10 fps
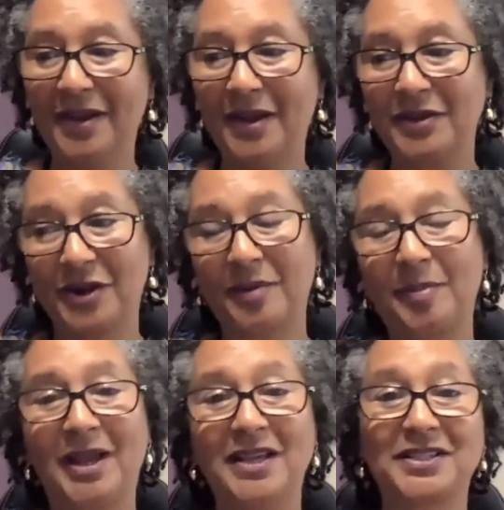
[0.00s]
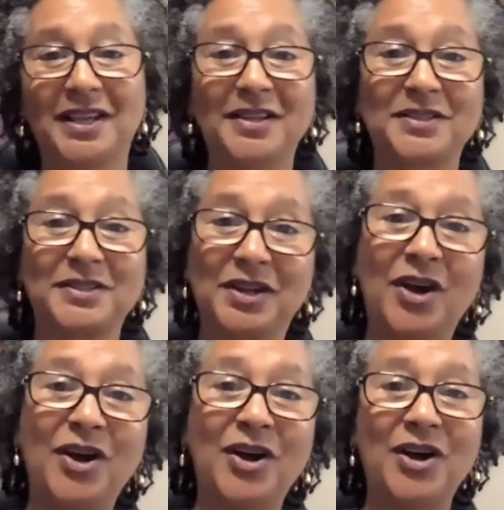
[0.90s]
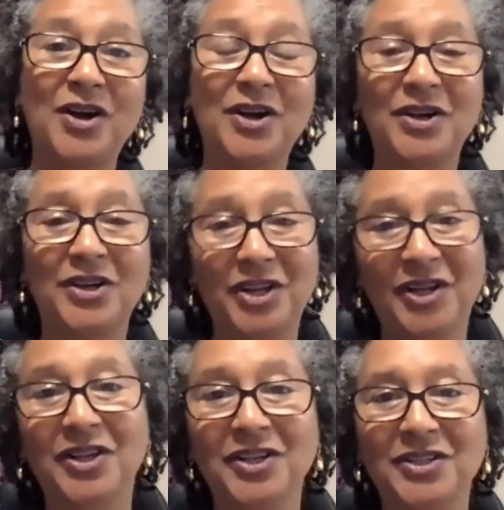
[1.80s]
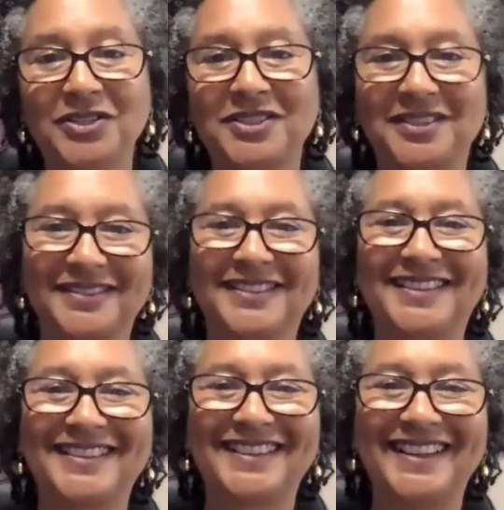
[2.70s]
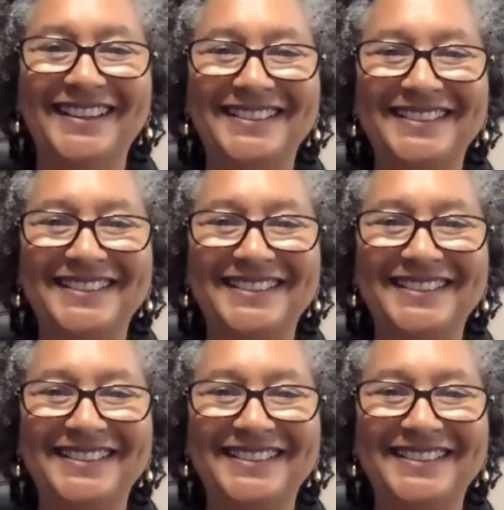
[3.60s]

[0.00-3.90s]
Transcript: dark past has taught us. Yeah.